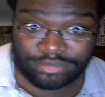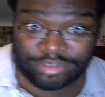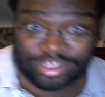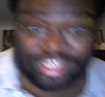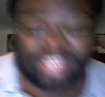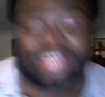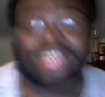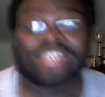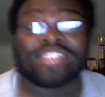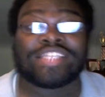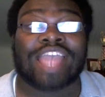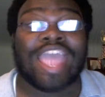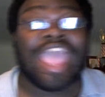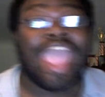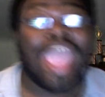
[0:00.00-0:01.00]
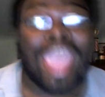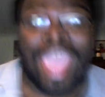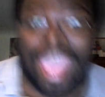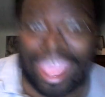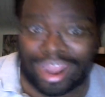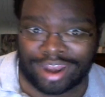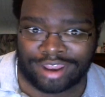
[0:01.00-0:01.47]
He's the
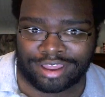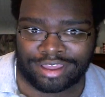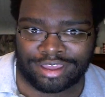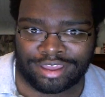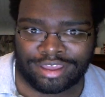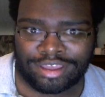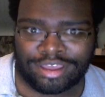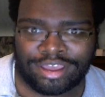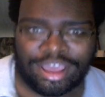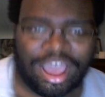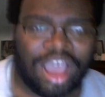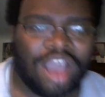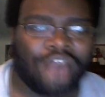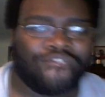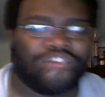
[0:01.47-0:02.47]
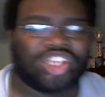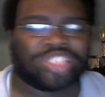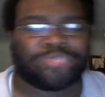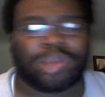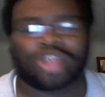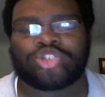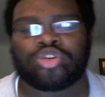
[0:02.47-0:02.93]
head of the
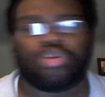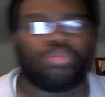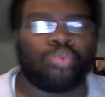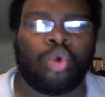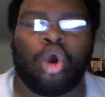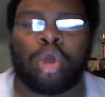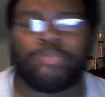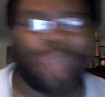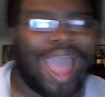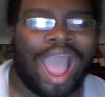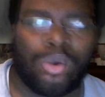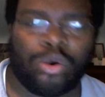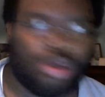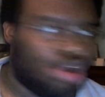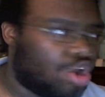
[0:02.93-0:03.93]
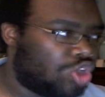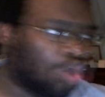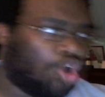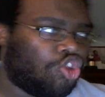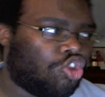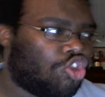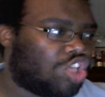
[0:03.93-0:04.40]
special war powers
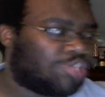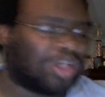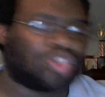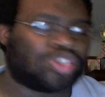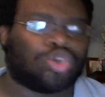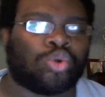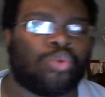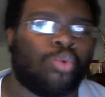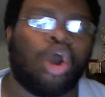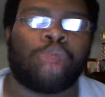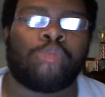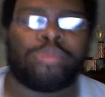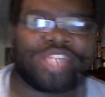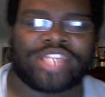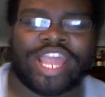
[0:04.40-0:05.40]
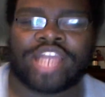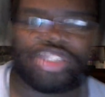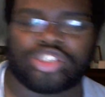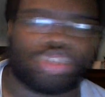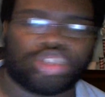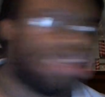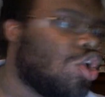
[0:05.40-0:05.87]
or the special war potentials,